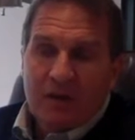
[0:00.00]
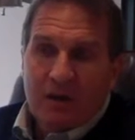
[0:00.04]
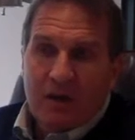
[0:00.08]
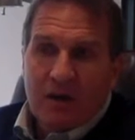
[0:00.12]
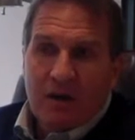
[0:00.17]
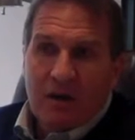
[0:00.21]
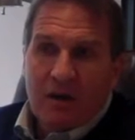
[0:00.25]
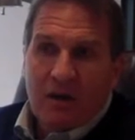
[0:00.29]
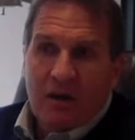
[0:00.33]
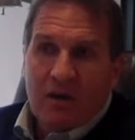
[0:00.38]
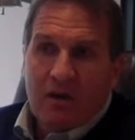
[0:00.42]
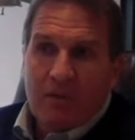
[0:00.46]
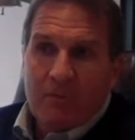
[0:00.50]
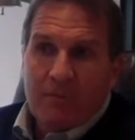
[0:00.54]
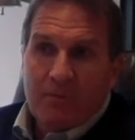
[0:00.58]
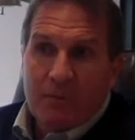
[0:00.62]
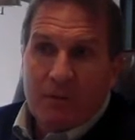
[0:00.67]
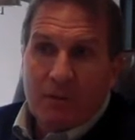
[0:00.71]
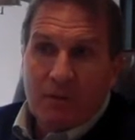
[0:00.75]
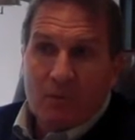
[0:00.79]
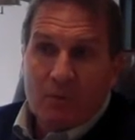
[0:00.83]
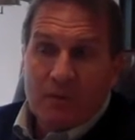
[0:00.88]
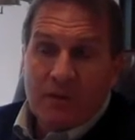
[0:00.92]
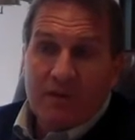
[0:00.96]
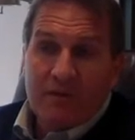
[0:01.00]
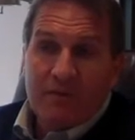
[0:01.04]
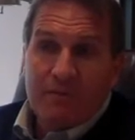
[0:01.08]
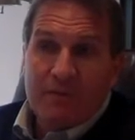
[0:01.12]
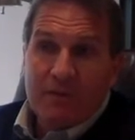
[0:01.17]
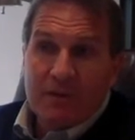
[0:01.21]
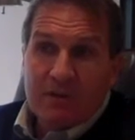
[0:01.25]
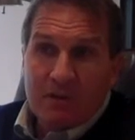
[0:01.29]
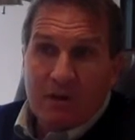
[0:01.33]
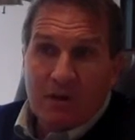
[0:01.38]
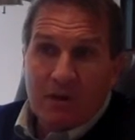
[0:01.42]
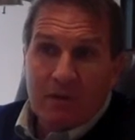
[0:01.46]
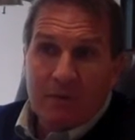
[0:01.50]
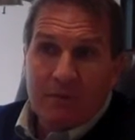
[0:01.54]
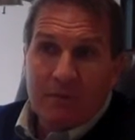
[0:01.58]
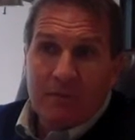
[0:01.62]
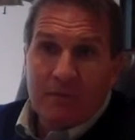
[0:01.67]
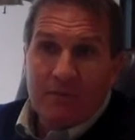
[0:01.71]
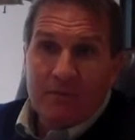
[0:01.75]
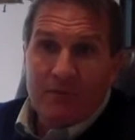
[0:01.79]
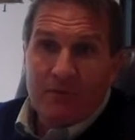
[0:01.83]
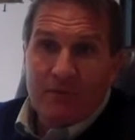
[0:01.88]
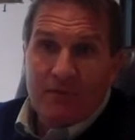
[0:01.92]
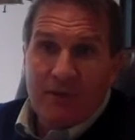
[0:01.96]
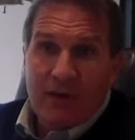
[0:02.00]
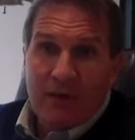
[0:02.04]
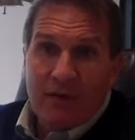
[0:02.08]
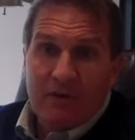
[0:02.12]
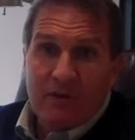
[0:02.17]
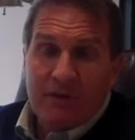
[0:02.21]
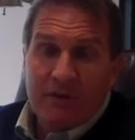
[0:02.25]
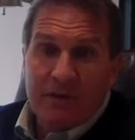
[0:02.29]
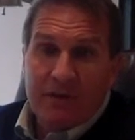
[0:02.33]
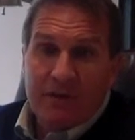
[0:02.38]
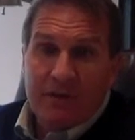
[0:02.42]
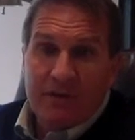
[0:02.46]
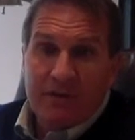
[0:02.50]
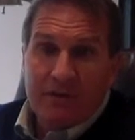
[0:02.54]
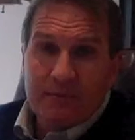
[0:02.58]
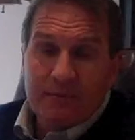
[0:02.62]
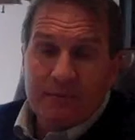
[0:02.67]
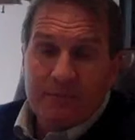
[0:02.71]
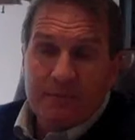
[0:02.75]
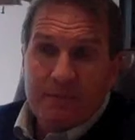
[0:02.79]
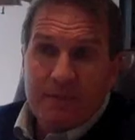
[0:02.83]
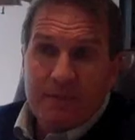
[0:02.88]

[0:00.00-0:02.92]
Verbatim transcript: Um, but we have become very,